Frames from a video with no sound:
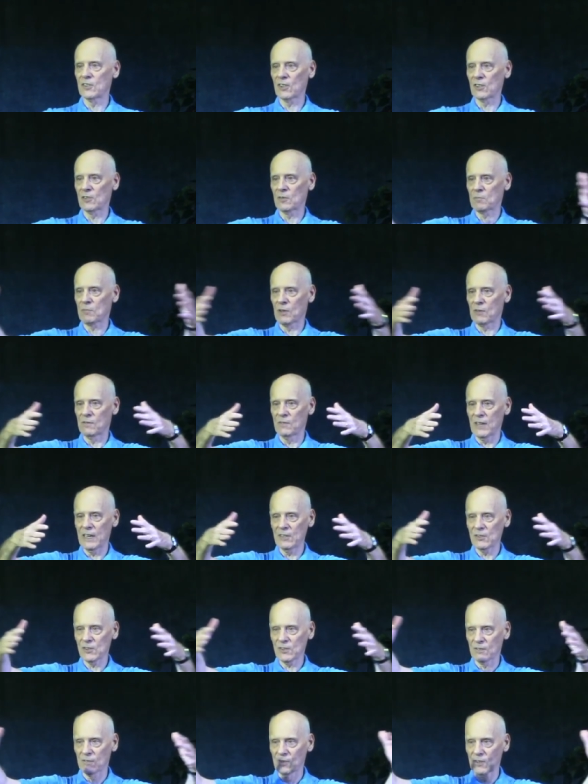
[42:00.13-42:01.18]
this
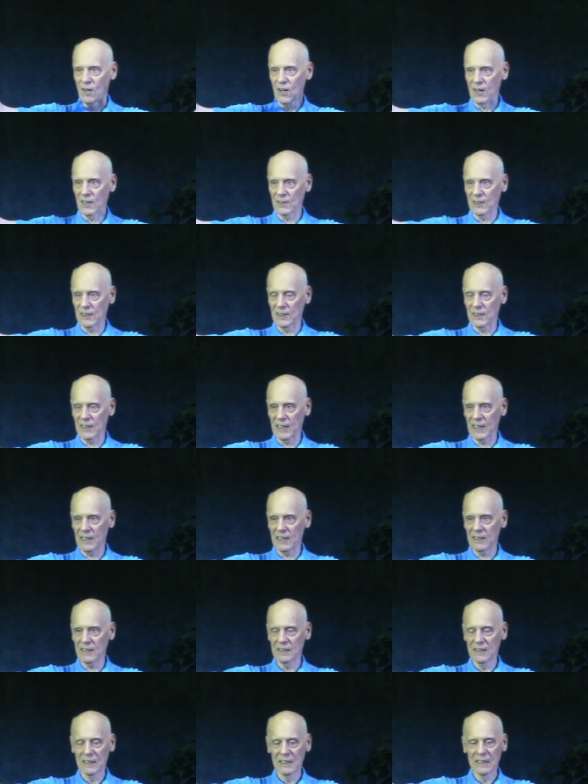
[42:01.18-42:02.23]
pervasive law of
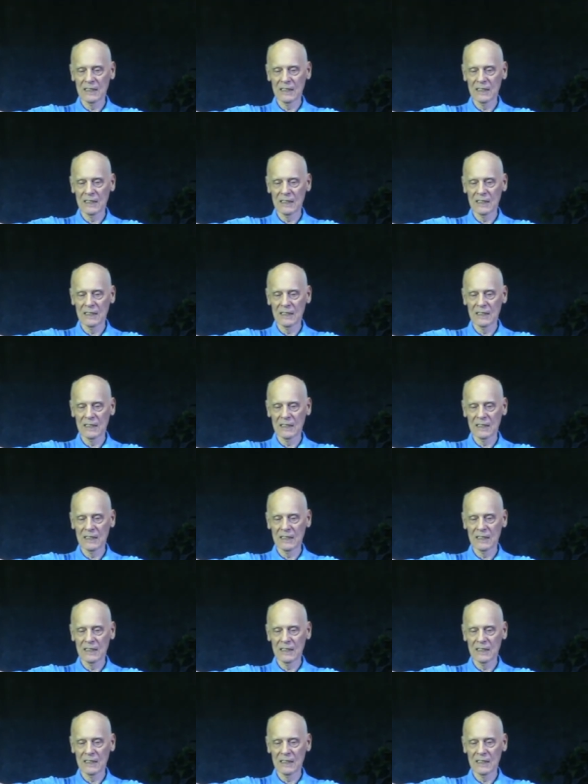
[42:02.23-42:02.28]
decay